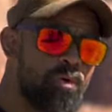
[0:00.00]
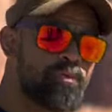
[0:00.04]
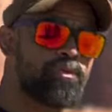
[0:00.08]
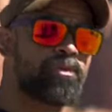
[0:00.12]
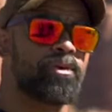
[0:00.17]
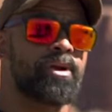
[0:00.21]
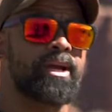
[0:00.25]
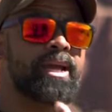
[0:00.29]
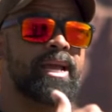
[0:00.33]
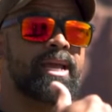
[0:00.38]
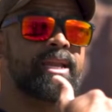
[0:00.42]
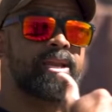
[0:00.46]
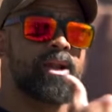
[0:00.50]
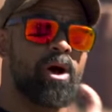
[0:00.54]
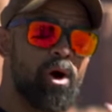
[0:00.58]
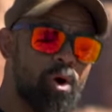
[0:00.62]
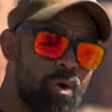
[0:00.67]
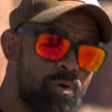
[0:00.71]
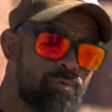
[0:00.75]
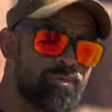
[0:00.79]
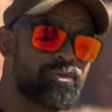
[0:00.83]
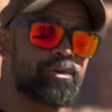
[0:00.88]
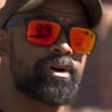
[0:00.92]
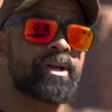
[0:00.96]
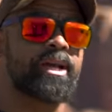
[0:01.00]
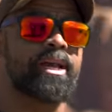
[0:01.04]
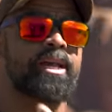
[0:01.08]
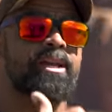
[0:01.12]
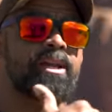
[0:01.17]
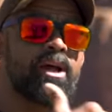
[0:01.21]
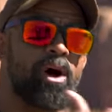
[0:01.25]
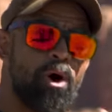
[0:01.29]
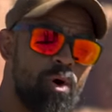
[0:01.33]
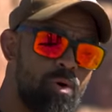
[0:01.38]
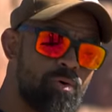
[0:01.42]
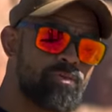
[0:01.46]
over and over
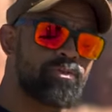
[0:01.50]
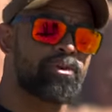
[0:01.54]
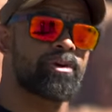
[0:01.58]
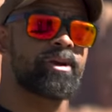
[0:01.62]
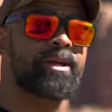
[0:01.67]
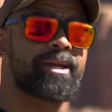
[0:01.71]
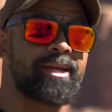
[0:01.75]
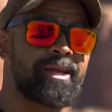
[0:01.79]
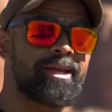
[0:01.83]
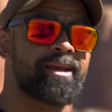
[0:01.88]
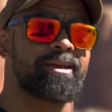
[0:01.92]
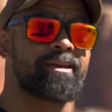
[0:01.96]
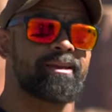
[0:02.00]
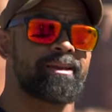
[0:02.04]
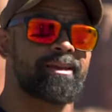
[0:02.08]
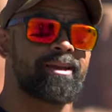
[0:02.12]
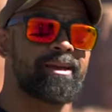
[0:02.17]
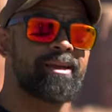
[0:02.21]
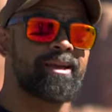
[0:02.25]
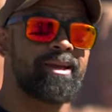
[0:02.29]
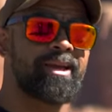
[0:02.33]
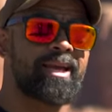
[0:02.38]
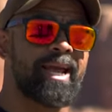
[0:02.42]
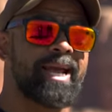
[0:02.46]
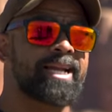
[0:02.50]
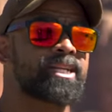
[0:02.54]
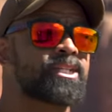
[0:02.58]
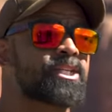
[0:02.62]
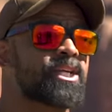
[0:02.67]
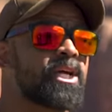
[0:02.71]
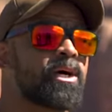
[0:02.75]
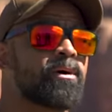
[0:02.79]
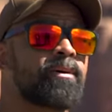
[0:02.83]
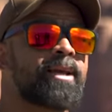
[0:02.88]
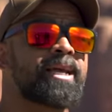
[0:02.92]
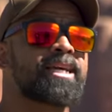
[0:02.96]
and over again
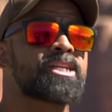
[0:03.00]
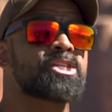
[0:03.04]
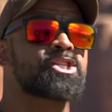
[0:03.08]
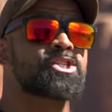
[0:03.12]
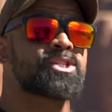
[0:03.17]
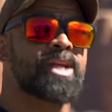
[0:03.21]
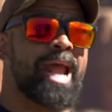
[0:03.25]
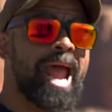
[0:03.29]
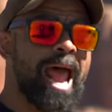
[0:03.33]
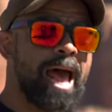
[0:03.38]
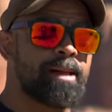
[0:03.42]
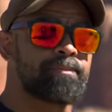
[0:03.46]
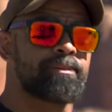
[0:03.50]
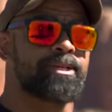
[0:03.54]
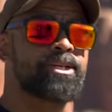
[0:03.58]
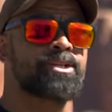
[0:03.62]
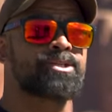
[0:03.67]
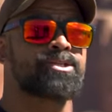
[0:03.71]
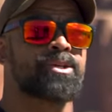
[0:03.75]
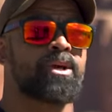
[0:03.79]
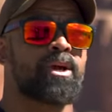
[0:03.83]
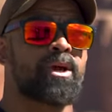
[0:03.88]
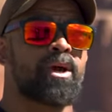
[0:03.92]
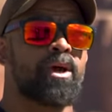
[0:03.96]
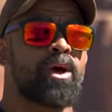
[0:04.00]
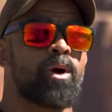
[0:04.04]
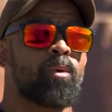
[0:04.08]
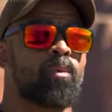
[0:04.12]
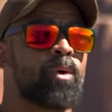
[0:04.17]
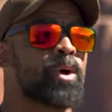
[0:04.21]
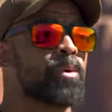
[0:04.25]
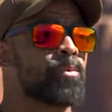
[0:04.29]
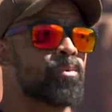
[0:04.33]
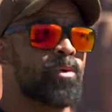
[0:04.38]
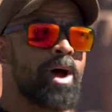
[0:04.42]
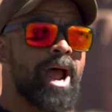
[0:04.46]
until he established
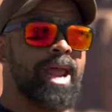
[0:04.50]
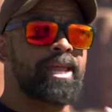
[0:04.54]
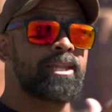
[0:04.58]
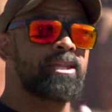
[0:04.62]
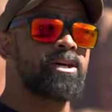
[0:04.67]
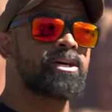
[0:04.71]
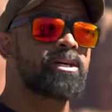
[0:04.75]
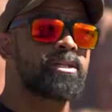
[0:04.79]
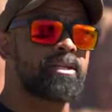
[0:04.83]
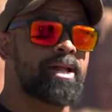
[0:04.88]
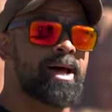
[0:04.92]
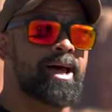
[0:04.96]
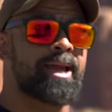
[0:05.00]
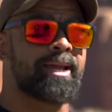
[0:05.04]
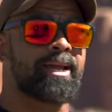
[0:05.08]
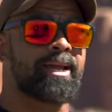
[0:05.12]
what right looked